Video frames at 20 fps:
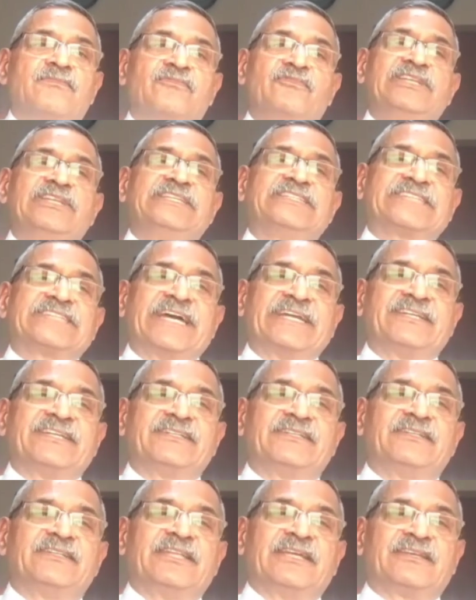we
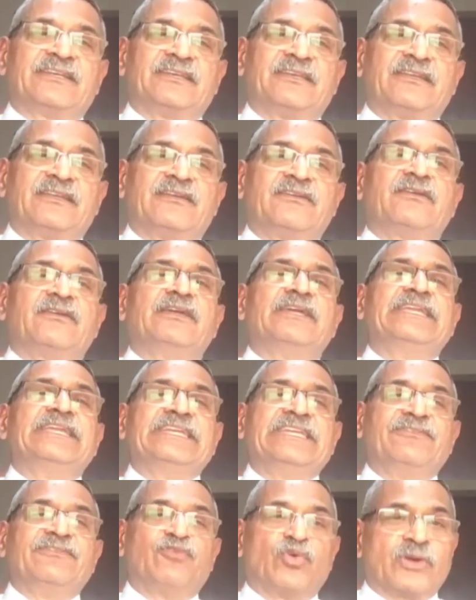decided that in
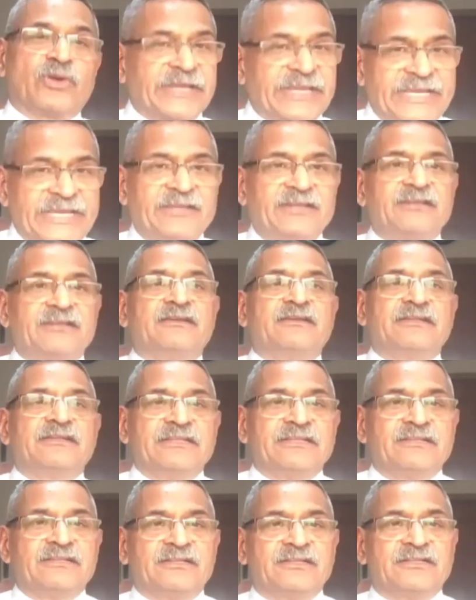84 again,
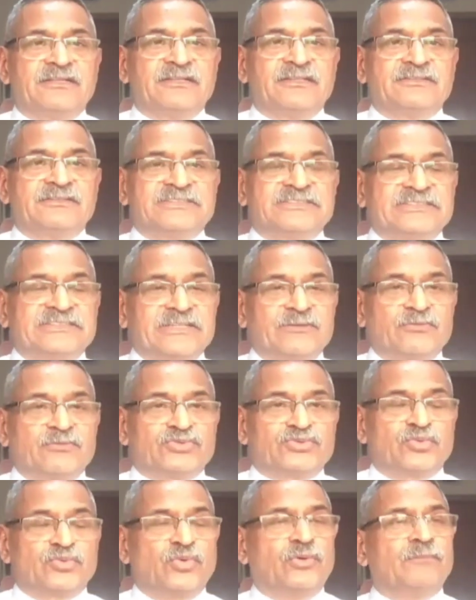this thing
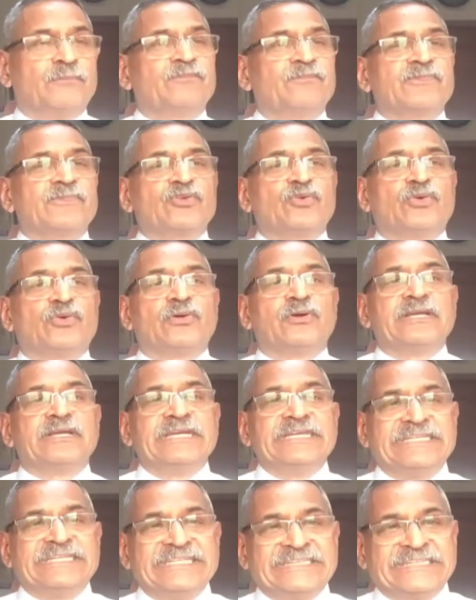was to go. So
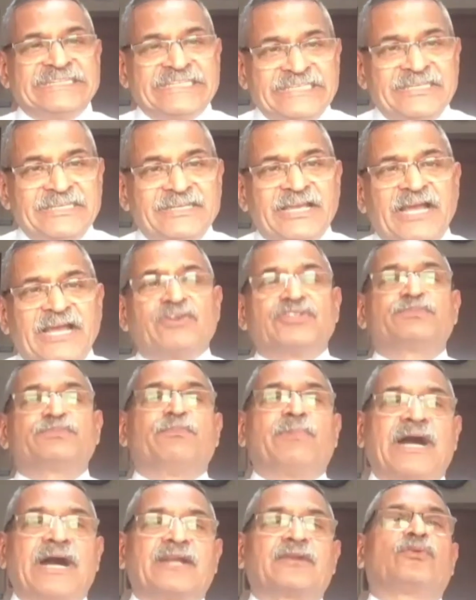83, I was
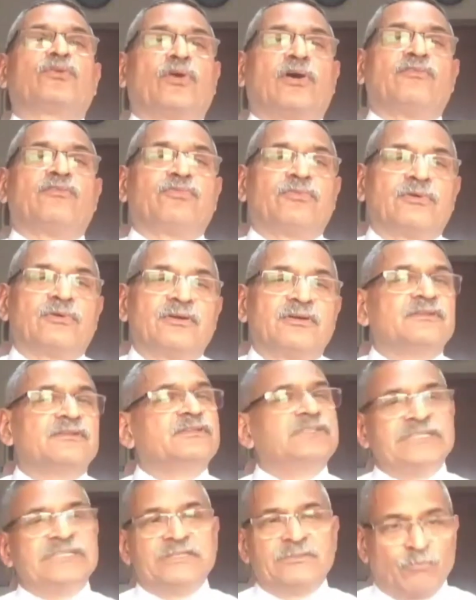part of
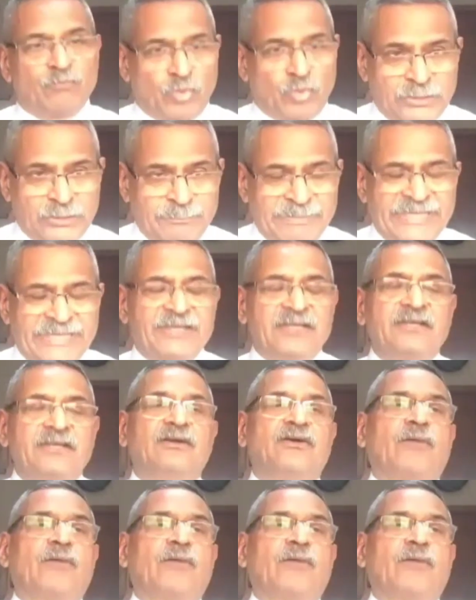the polar bear